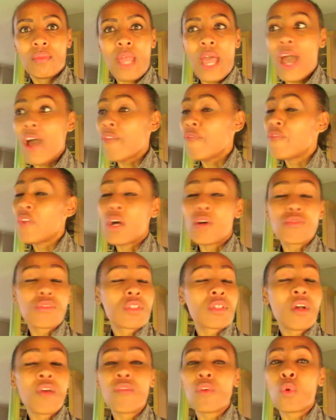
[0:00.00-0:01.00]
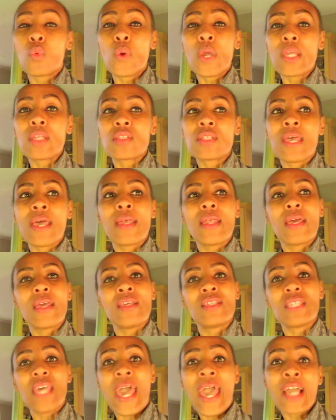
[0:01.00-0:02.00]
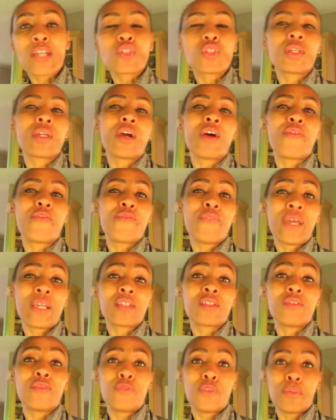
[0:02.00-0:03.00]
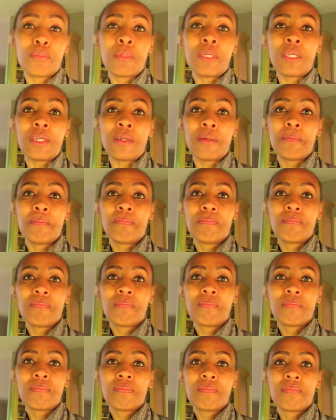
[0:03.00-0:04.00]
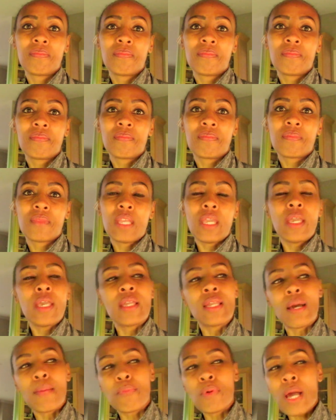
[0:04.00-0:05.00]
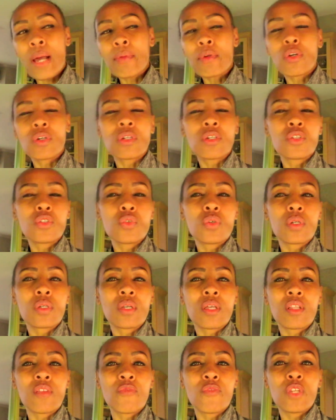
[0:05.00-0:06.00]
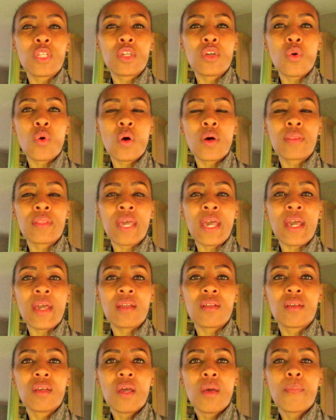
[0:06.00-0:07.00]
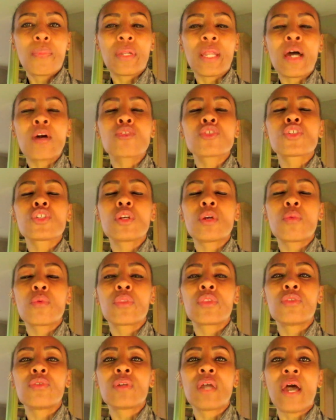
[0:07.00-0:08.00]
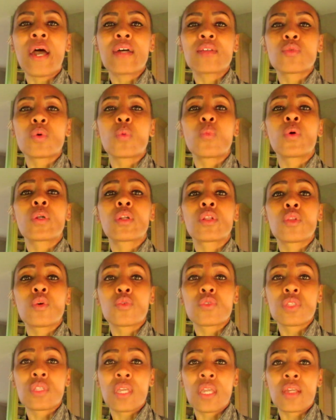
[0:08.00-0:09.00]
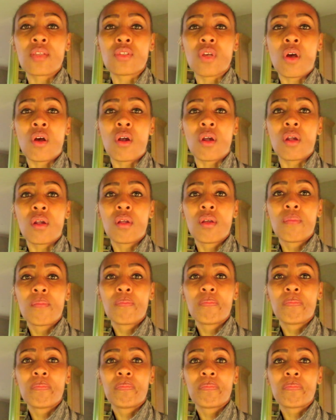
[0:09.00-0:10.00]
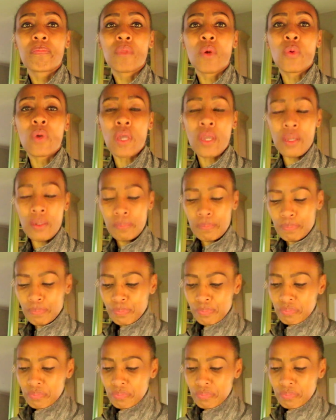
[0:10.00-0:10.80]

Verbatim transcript: I found several ways that is actually effective for me. And I'm probably going to do another video on that but I'll share with you guys what one of those things are. Okay?